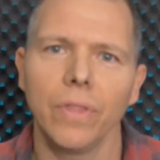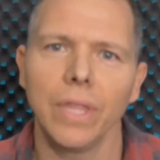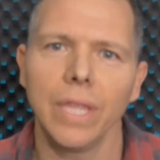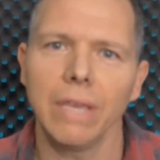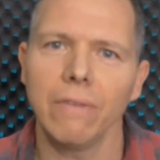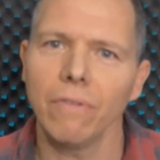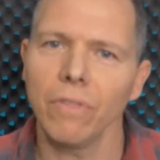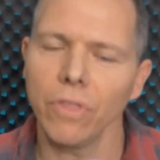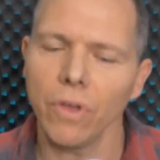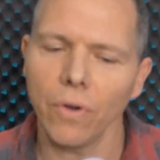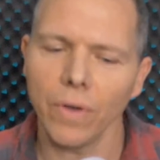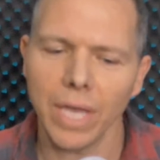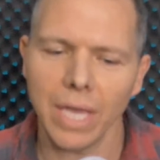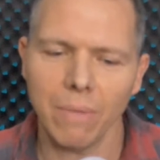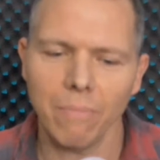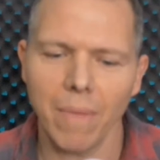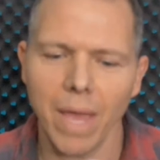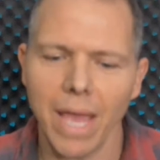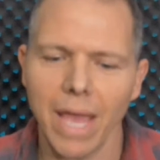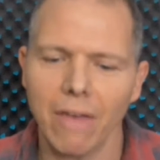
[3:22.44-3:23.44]
even though
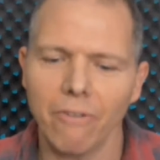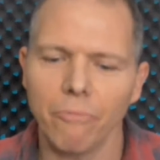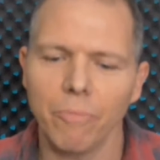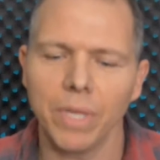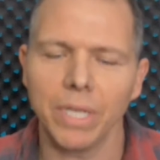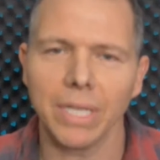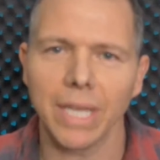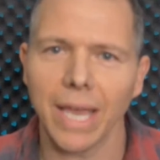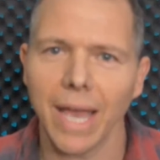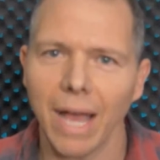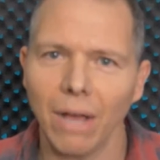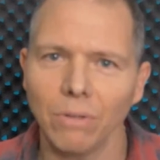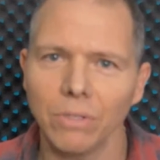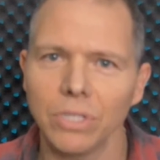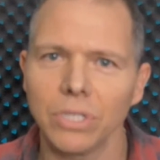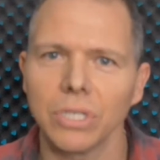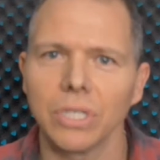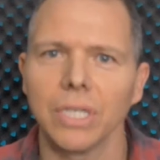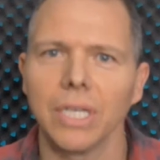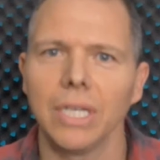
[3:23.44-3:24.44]
he may have been
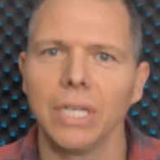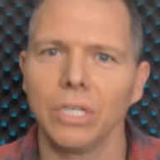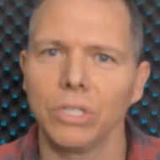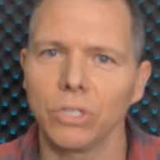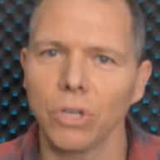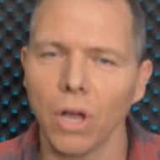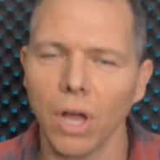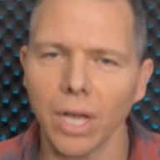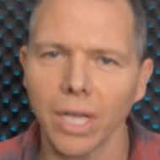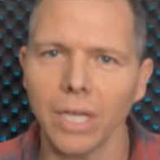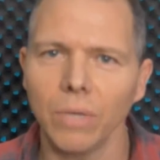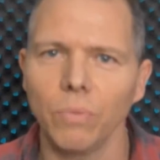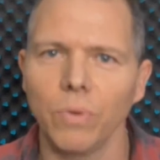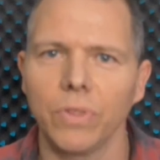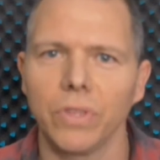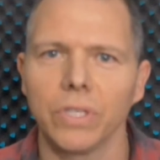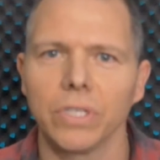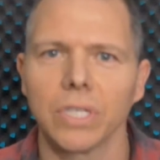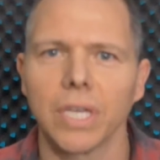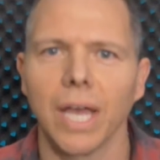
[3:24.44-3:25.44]
counseling and talking
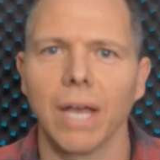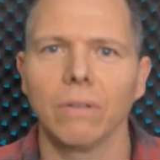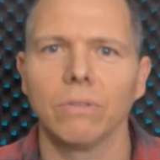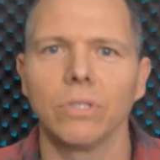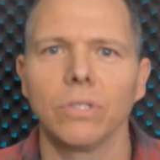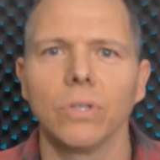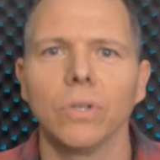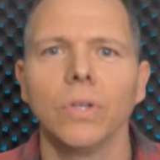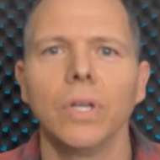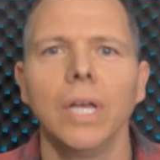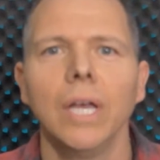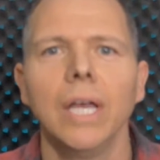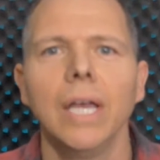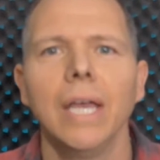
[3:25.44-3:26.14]
with this council,